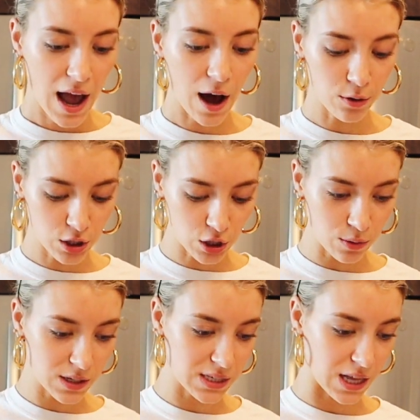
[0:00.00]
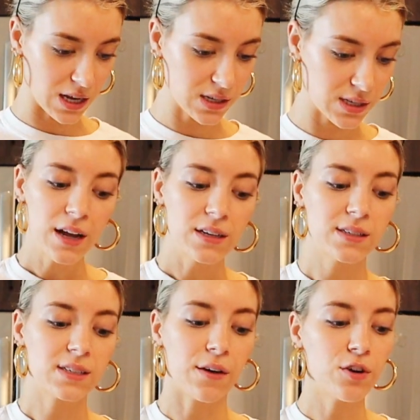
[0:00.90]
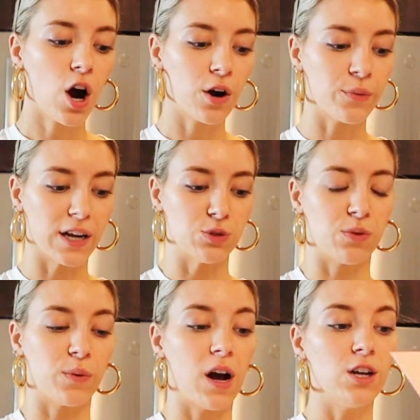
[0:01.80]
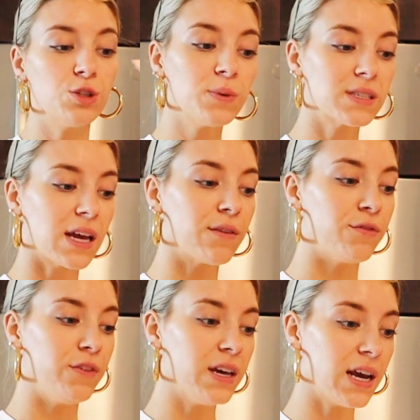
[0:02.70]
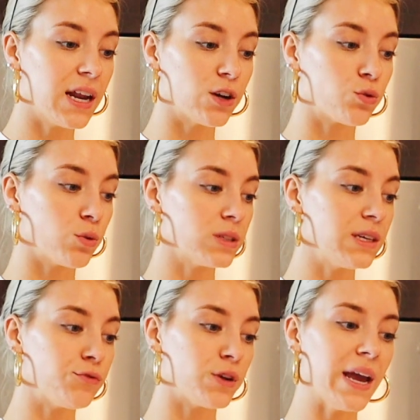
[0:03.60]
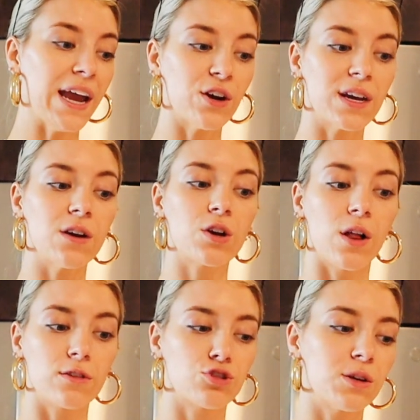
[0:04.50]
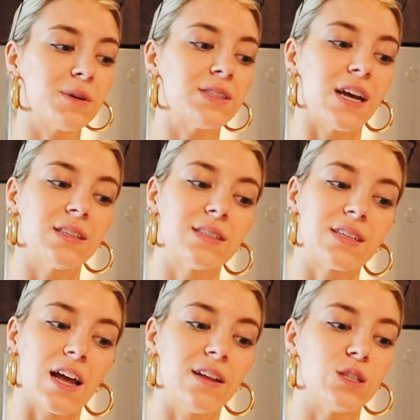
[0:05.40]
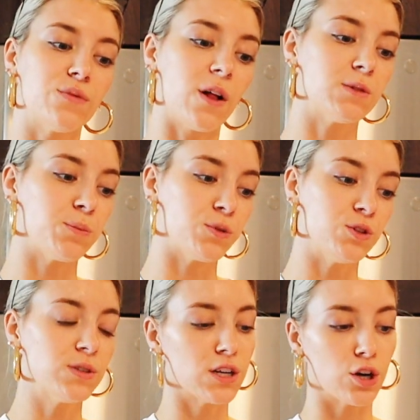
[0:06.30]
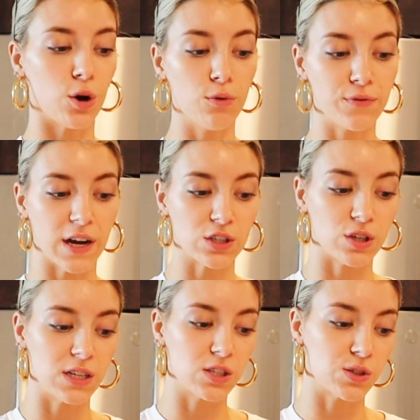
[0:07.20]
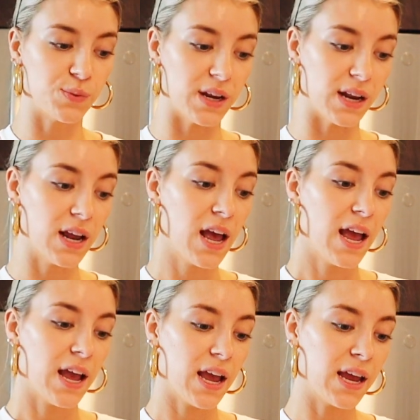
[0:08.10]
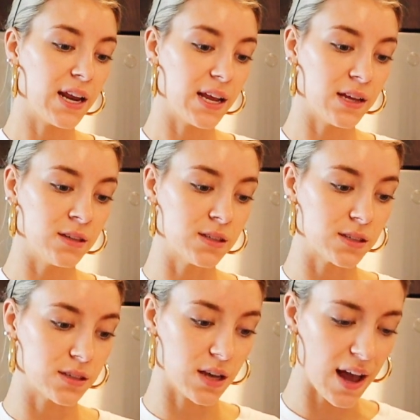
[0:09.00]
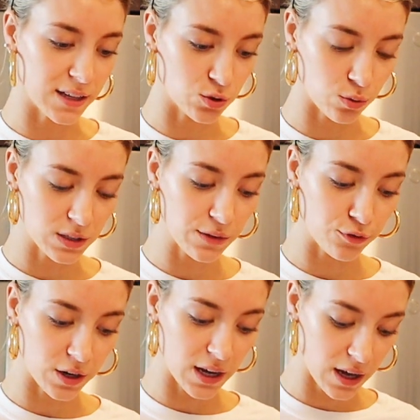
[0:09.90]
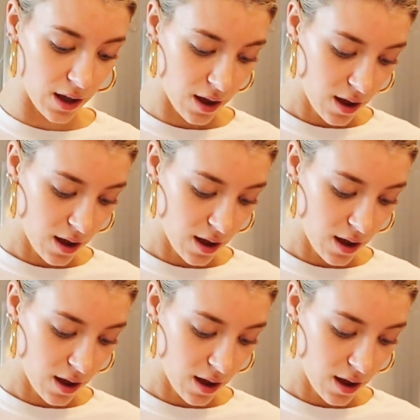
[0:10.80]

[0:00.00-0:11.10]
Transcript: How cute is this? Discover our range with 100% vegan and cruelty-free hair care, color treatments, and styling developed and produced in our own factory in Sweden. It is, yeah, it's cruelty free.